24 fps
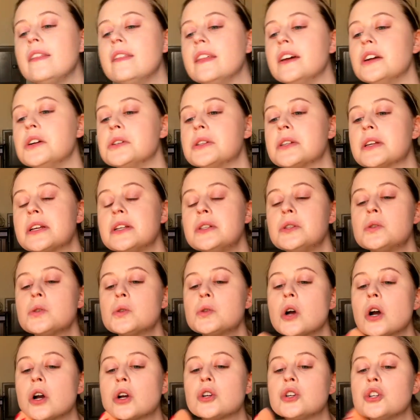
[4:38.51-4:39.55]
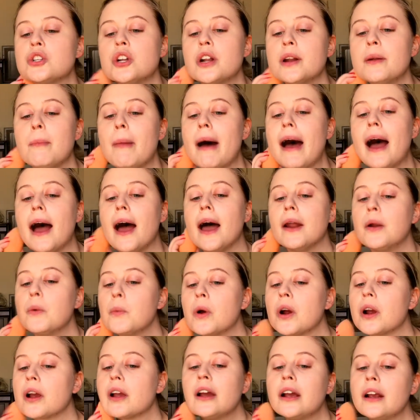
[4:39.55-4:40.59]
there's a construction man
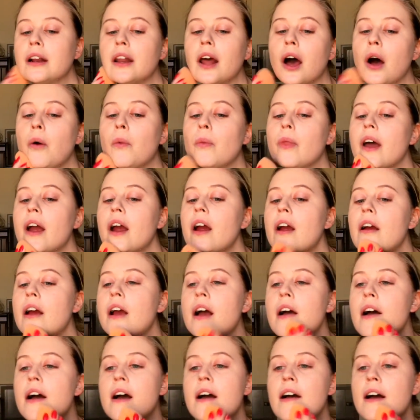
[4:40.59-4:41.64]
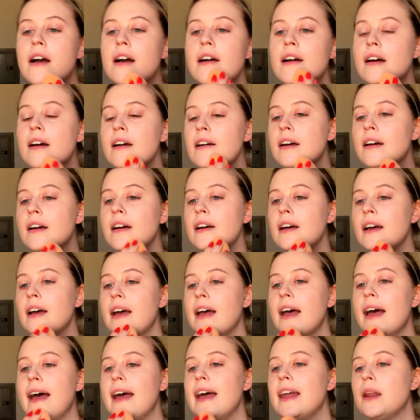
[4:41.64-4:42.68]
working down there,
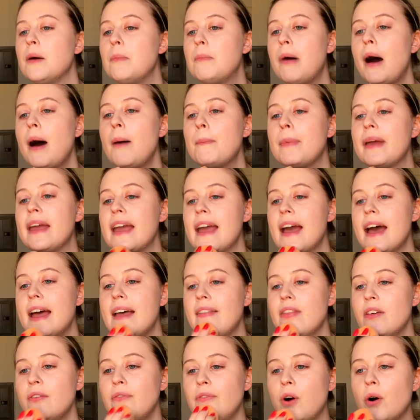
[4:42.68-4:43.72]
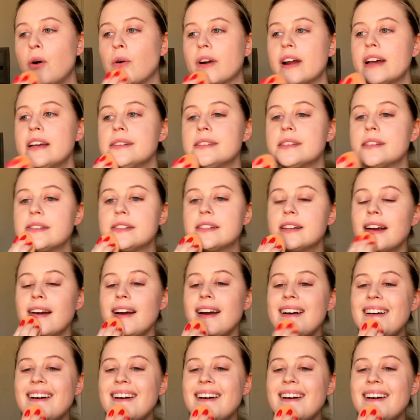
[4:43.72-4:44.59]
and a puppy in the forest.